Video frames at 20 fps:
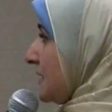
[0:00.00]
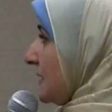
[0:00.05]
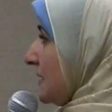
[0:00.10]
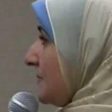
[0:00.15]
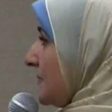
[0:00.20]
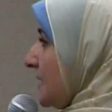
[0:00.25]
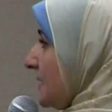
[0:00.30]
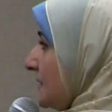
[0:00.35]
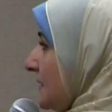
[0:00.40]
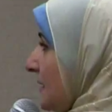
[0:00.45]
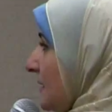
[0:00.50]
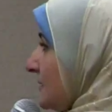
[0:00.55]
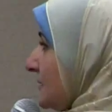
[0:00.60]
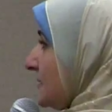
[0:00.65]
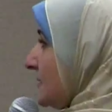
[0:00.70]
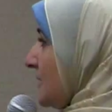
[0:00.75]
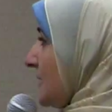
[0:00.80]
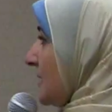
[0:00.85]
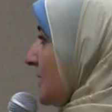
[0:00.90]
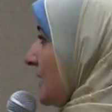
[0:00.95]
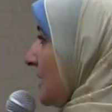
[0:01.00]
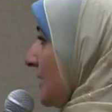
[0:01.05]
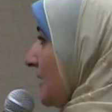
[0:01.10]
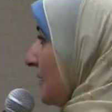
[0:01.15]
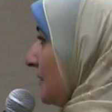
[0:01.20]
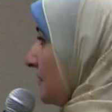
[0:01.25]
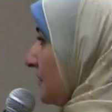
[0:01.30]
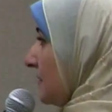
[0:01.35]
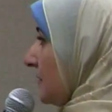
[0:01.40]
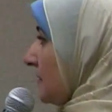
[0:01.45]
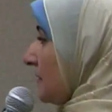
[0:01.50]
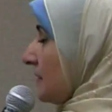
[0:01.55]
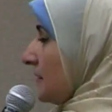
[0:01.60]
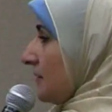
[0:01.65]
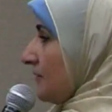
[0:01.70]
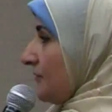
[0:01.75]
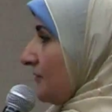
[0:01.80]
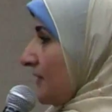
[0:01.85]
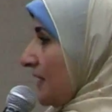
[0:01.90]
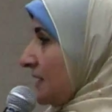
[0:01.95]
the midgut and
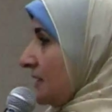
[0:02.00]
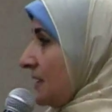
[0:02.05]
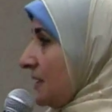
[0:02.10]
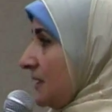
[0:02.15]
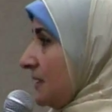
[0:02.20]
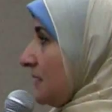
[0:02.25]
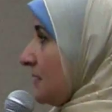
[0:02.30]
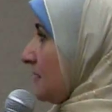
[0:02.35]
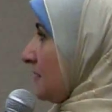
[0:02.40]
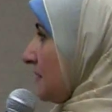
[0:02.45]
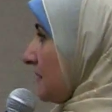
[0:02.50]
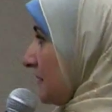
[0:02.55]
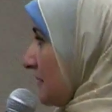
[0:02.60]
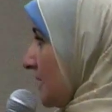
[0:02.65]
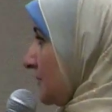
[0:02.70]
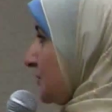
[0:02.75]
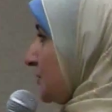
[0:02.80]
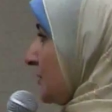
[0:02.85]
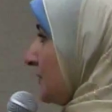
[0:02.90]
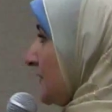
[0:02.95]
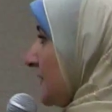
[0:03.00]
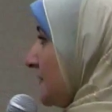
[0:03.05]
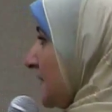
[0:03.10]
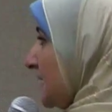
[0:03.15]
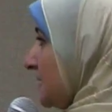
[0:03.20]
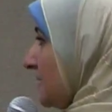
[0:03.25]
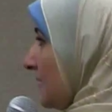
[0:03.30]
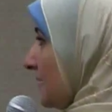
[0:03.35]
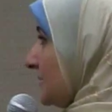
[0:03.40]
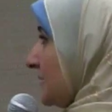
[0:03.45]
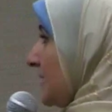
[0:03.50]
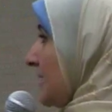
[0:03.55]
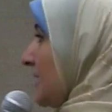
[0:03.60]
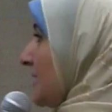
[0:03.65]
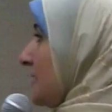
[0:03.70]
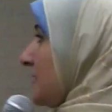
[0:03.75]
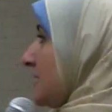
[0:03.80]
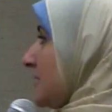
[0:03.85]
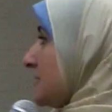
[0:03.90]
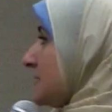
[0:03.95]
finally rupture the midgut and
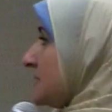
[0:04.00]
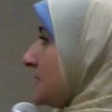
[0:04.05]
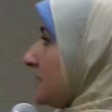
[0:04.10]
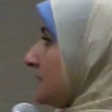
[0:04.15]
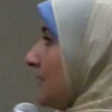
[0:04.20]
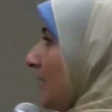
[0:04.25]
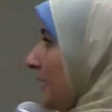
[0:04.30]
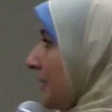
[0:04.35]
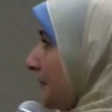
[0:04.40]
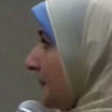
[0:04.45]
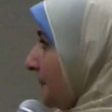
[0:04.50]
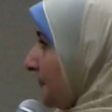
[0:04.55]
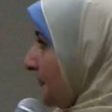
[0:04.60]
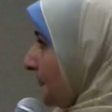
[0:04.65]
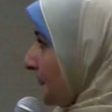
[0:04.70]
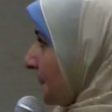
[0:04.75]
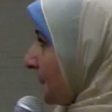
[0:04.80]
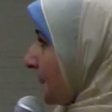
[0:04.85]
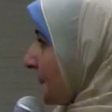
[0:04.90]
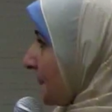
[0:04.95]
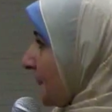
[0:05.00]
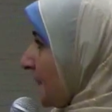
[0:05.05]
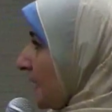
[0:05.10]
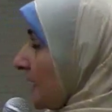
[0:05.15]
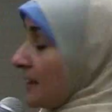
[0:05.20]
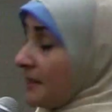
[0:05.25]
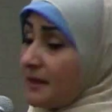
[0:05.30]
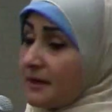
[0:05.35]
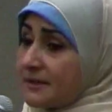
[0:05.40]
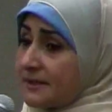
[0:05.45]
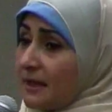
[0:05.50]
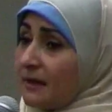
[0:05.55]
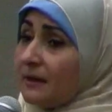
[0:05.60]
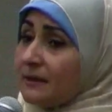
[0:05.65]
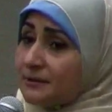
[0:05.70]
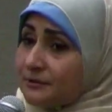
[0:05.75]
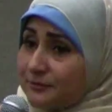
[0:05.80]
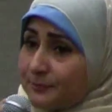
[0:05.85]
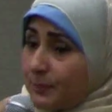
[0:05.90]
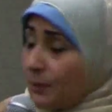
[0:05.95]
the insect die. And there is a
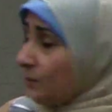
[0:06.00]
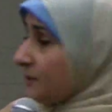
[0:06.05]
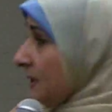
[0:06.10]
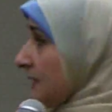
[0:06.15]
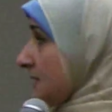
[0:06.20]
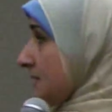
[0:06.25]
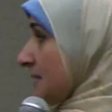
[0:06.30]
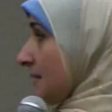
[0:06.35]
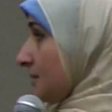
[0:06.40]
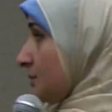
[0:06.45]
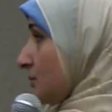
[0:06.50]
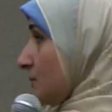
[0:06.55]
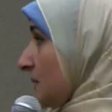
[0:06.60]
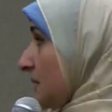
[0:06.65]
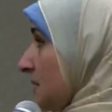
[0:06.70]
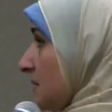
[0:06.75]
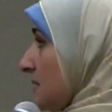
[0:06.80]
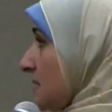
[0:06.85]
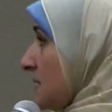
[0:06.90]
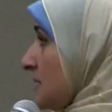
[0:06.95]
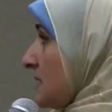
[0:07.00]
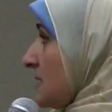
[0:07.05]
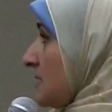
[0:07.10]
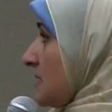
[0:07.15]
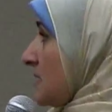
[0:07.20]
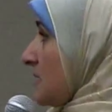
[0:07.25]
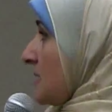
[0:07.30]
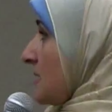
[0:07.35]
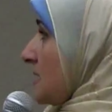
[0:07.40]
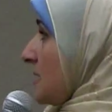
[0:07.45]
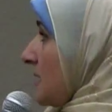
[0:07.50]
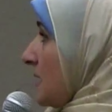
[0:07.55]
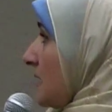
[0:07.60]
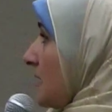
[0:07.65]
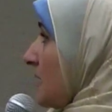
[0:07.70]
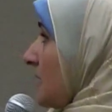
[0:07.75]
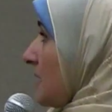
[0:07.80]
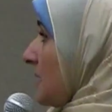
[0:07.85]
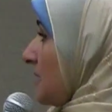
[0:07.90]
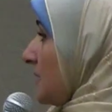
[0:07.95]
lot of products actually
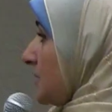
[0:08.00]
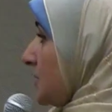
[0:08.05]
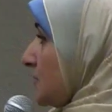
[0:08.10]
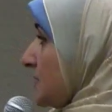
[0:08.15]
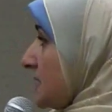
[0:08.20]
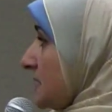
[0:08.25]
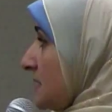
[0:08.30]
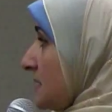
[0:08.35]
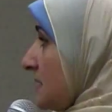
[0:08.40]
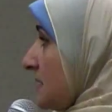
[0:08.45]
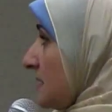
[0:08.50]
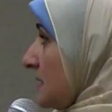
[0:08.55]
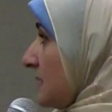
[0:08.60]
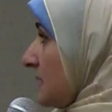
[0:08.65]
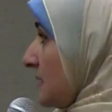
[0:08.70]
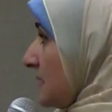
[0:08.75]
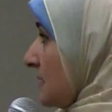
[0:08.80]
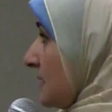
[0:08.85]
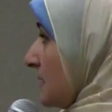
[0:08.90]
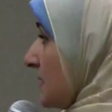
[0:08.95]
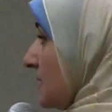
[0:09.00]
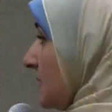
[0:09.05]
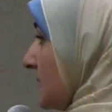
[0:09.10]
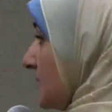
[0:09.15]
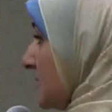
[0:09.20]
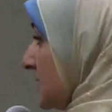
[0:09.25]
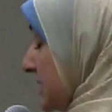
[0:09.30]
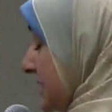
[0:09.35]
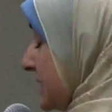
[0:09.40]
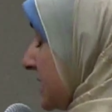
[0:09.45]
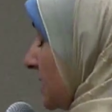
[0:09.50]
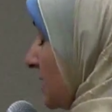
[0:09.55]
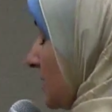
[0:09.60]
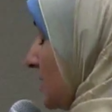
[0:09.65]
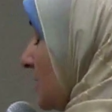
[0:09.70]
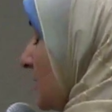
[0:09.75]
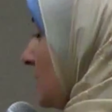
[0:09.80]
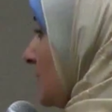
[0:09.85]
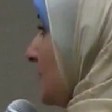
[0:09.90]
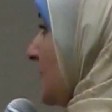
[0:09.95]
using
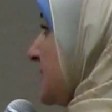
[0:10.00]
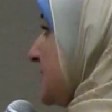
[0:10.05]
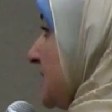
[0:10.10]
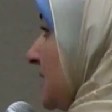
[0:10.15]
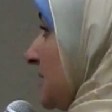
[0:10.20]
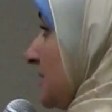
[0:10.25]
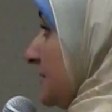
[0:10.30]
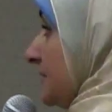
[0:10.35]
Bacillus